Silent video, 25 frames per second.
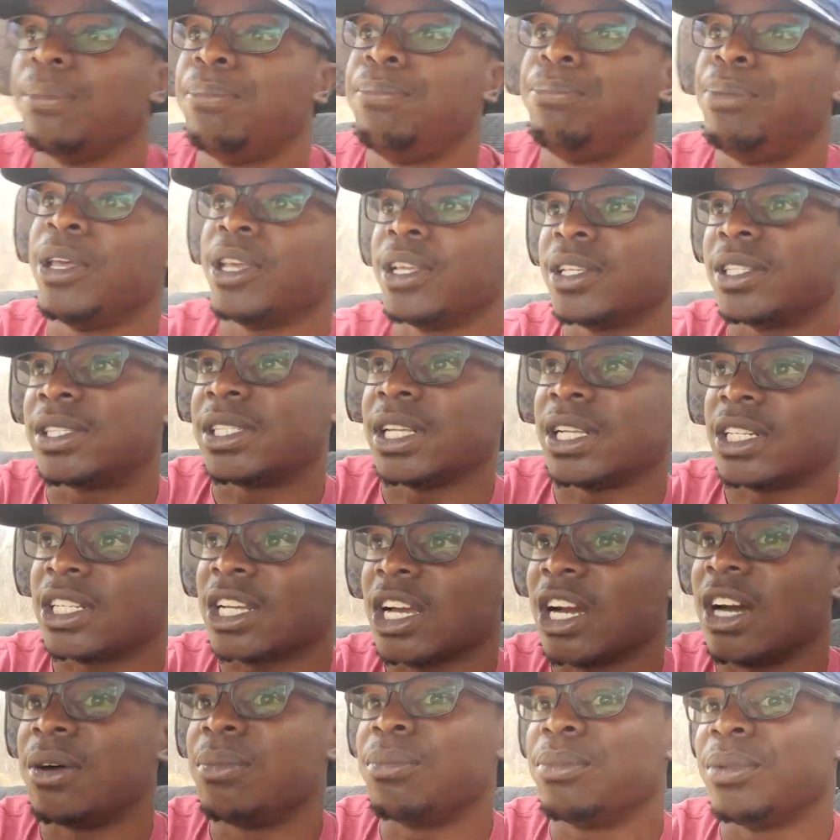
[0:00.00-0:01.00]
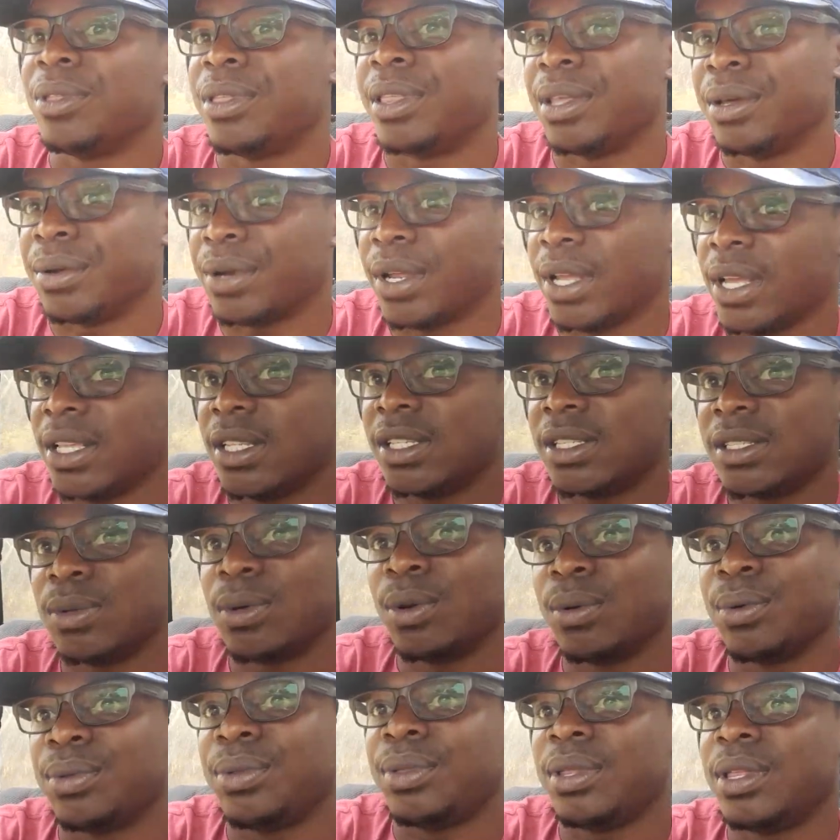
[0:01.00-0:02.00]
pests that come with the rains or
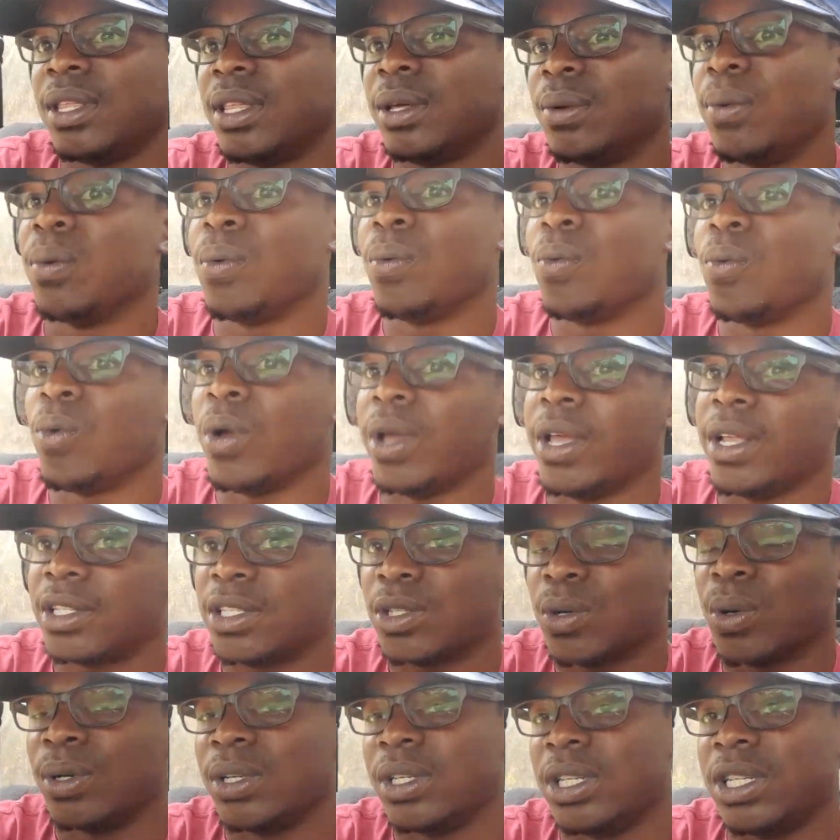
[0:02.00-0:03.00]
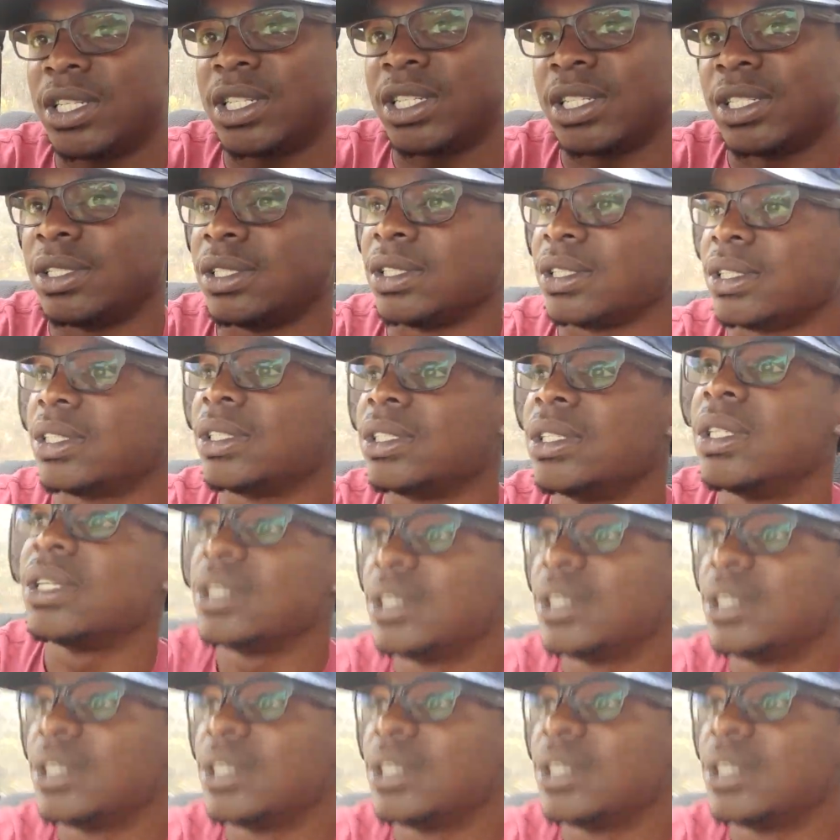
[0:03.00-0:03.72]
with the wet conditions.